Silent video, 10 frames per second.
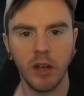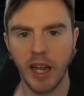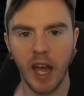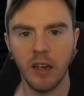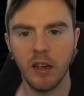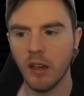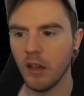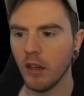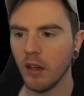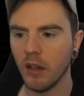Again?
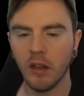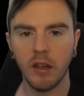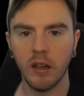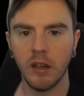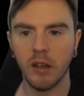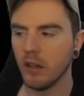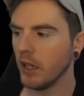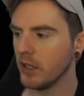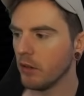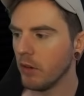
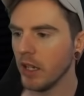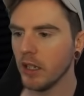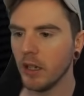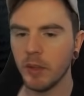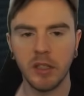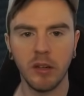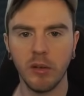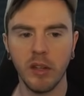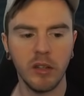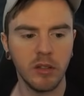Like, do you really need me to do
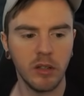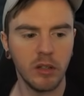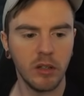this?